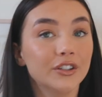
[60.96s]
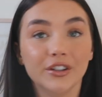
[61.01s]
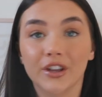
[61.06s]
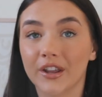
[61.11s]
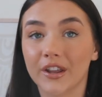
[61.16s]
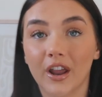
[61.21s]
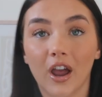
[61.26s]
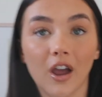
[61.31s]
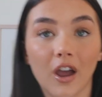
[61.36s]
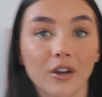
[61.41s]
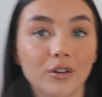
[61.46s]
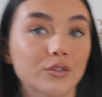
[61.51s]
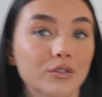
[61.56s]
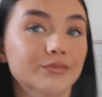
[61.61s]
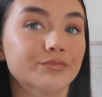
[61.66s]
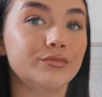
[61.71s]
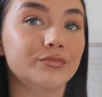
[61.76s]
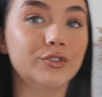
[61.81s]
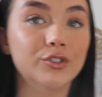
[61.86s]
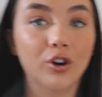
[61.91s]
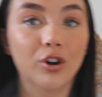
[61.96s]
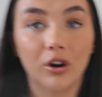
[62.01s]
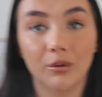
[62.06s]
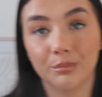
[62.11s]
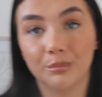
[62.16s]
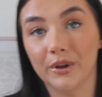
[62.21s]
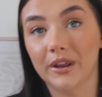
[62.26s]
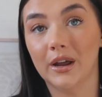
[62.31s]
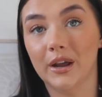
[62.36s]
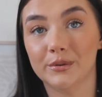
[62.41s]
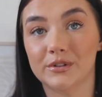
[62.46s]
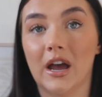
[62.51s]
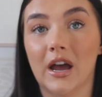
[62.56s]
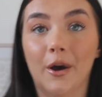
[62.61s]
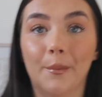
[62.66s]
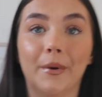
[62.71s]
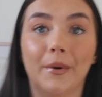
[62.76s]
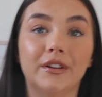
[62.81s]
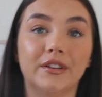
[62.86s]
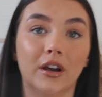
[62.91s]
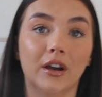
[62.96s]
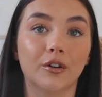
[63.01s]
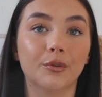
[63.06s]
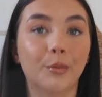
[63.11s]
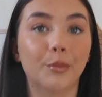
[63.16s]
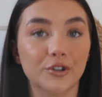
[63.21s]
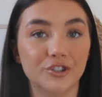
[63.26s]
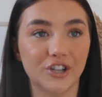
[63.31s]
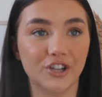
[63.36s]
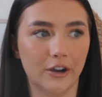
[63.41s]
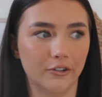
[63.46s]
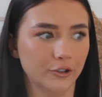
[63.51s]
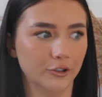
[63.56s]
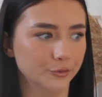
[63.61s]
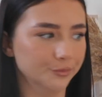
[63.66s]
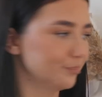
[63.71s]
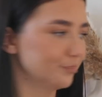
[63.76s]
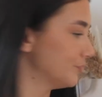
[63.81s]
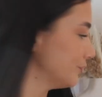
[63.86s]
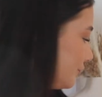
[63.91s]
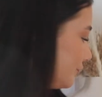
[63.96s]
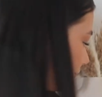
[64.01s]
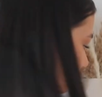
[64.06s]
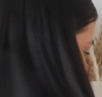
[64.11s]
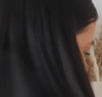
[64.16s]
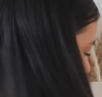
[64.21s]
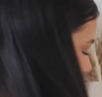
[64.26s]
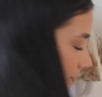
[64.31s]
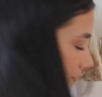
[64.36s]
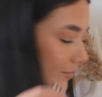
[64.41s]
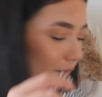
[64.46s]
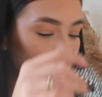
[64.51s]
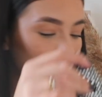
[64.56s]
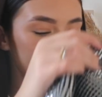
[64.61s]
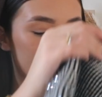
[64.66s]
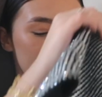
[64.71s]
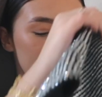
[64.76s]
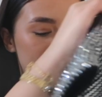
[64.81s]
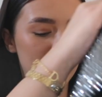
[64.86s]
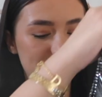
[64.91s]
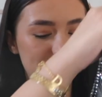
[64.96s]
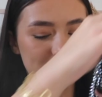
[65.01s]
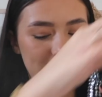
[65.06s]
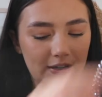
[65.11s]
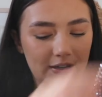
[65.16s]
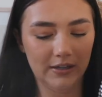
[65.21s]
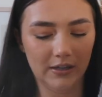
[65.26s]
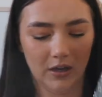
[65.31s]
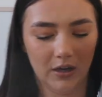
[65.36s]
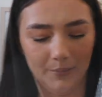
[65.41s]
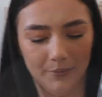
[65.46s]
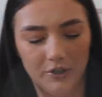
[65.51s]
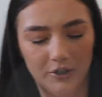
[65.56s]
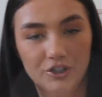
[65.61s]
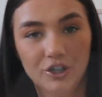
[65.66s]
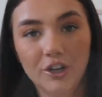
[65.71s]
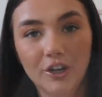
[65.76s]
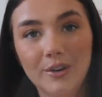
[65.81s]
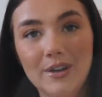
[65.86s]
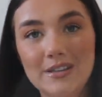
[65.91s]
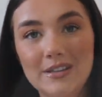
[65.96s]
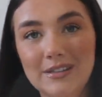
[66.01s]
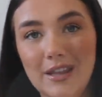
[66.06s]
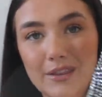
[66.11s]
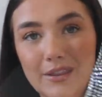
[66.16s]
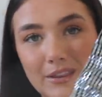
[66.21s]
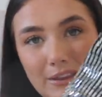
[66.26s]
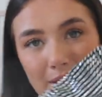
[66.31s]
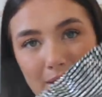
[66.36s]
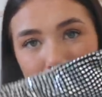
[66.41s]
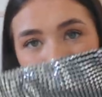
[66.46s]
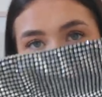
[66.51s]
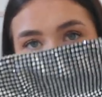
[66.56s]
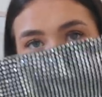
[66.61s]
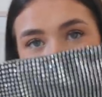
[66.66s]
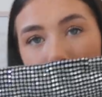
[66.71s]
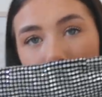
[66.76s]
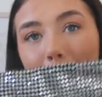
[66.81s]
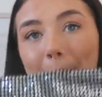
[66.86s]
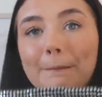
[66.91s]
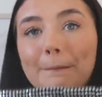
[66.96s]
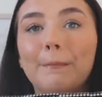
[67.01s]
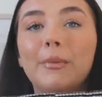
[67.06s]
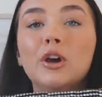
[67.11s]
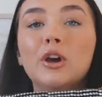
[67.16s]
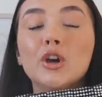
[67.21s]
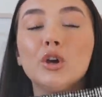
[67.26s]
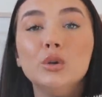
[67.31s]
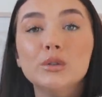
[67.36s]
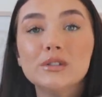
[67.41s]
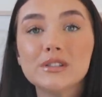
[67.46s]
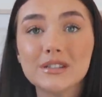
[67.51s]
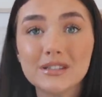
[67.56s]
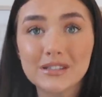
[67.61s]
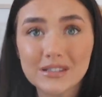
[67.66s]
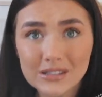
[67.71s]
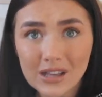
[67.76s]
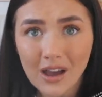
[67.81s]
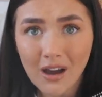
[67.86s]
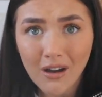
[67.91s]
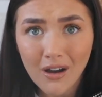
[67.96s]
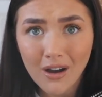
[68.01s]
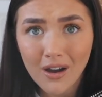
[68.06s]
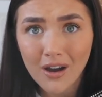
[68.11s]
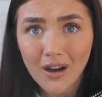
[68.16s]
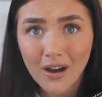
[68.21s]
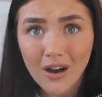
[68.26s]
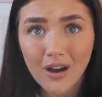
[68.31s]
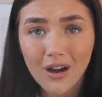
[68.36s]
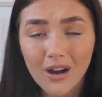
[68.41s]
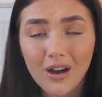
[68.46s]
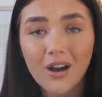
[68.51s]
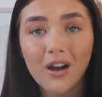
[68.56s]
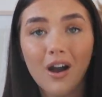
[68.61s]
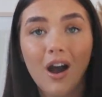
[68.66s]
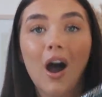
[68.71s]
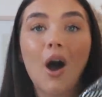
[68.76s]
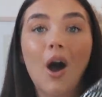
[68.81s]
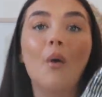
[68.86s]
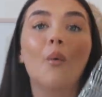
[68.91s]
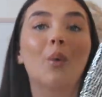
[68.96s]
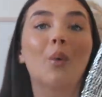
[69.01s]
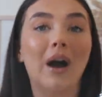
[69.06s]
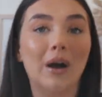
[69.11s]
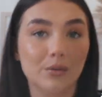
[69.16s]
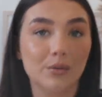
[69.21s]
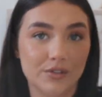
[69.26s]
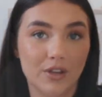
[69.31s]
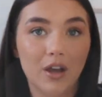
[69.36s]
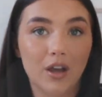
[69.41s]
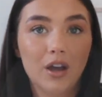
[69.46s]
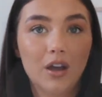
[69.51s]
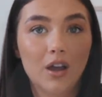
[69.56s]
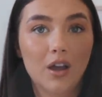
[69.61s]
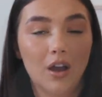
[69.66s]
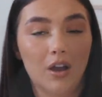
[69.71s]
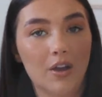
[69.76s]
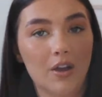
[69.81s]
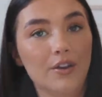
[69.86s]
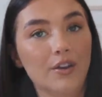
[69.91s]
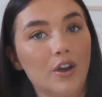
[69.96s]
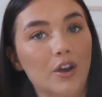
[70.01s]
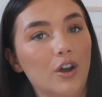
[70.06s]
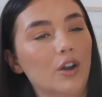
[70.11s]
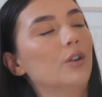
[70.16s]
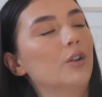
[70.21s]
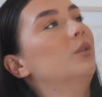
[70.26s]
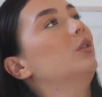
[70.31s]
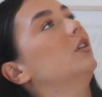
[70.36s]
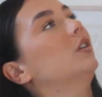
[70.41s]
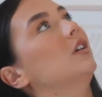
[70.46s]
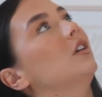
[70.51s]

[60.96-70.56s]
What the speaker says: you know, not being able to help myself, but share it all. So the first thing I'm going to show you is these boots. Wowza, I know,